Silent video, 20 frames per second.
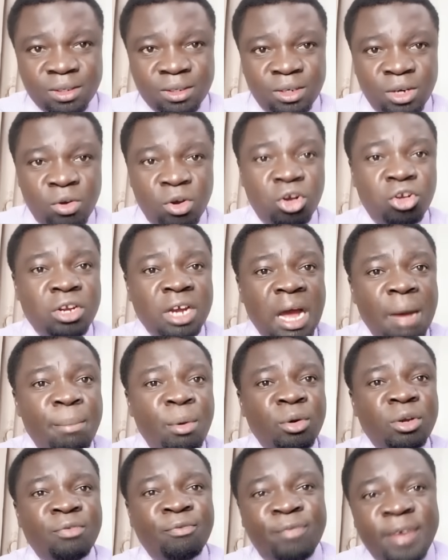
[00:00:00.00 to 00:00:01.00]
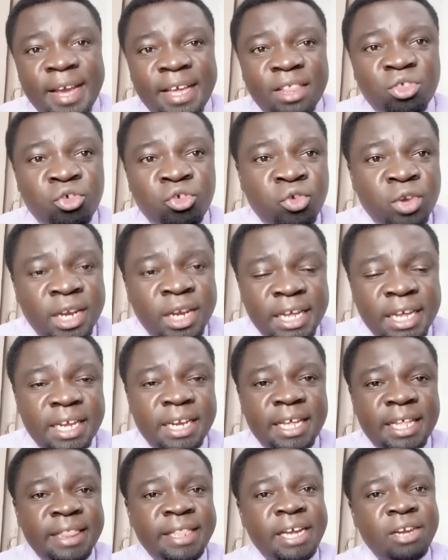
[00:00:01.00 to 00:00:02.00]
When you talk about faith, you should
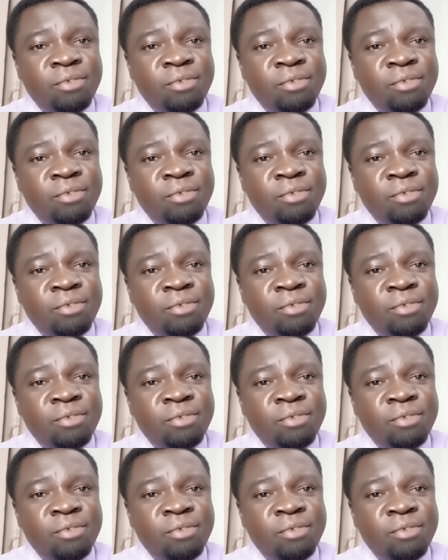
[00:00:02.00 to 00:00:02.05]
lead in that